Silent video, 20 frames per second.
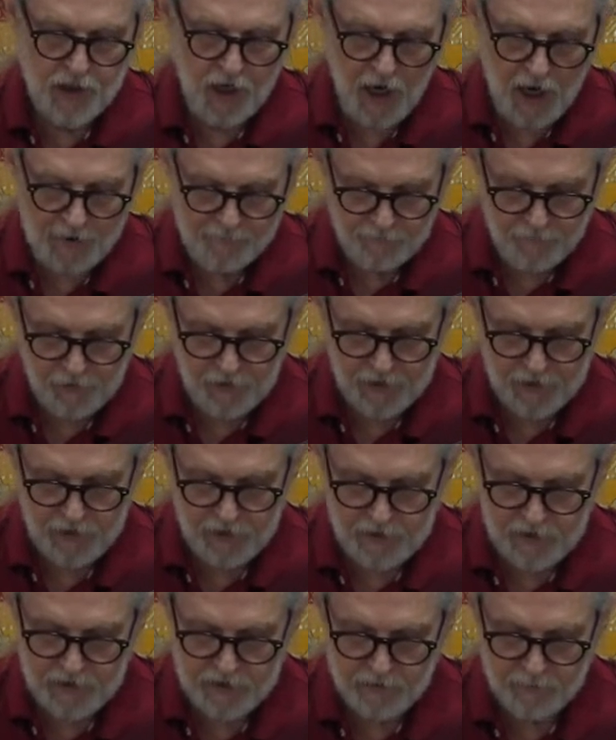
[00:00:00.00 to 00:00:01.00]
the
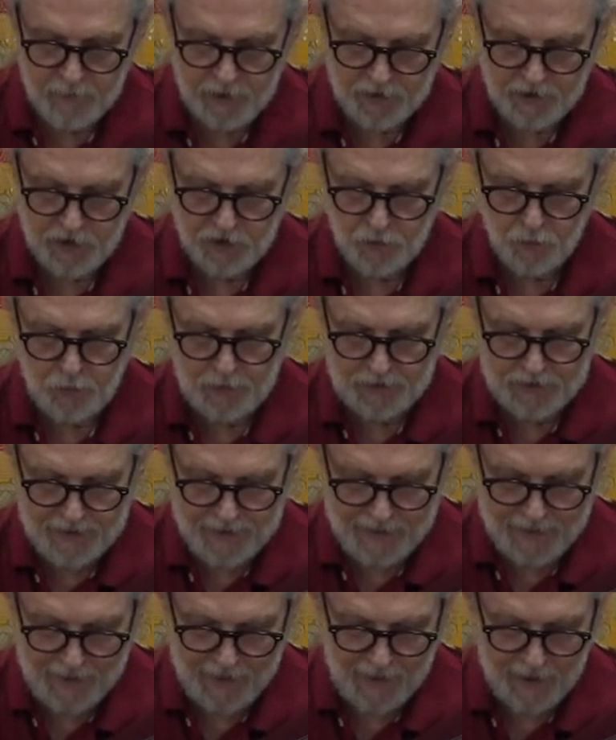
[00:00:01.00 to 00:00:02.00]
offerings as much as we
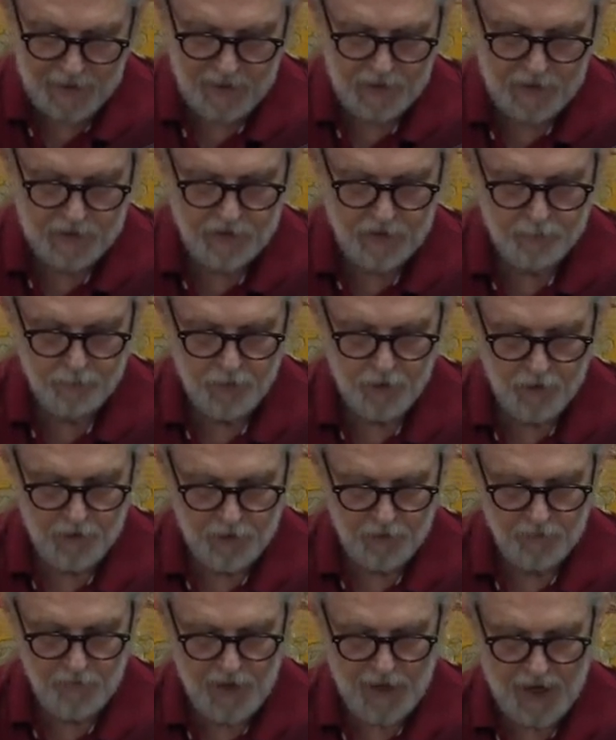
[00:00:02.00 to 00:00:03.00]
can as a
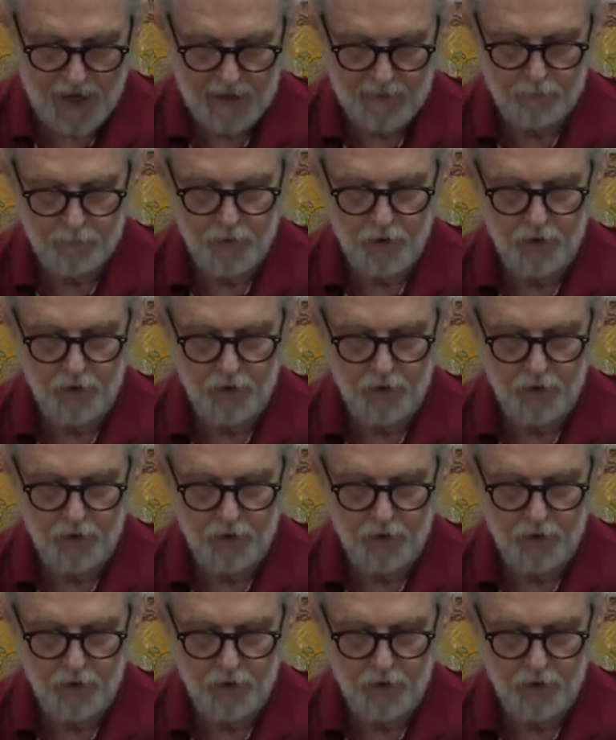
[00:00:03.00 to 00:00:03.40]
part of that,